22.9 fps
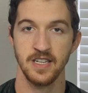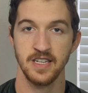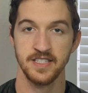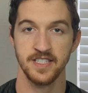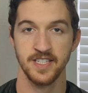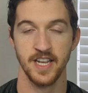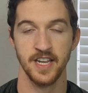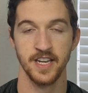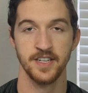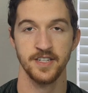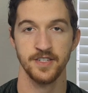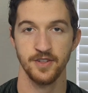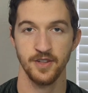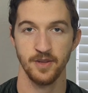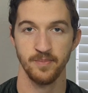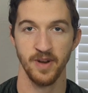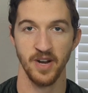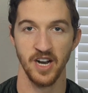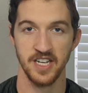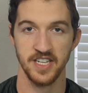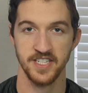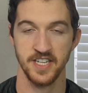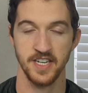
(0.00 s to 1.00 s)
let's get into the
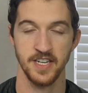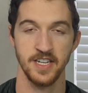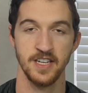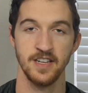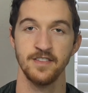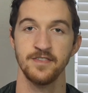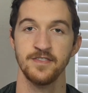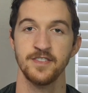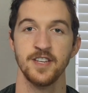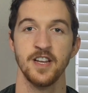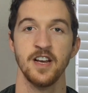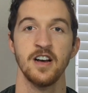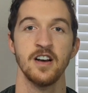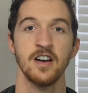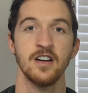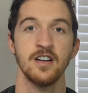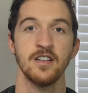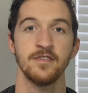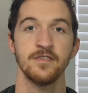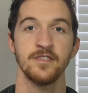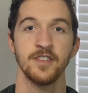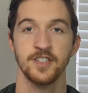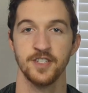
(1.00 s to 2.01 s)
positives
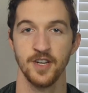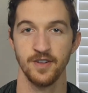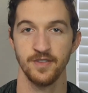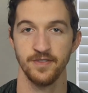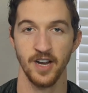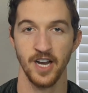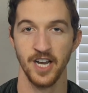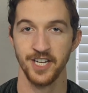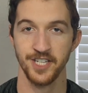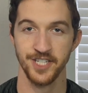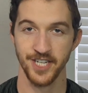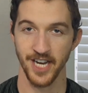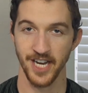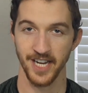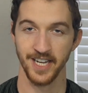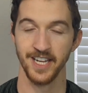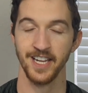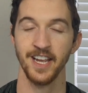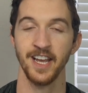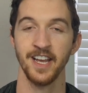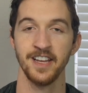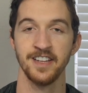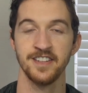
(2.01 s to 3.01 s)
of the SoFi
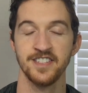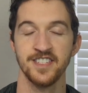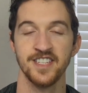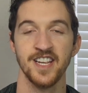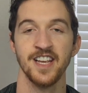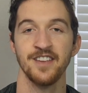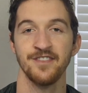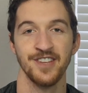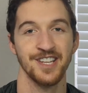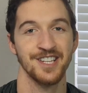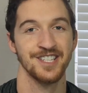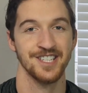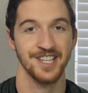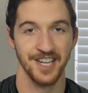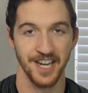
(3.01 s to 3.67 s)
checking and savings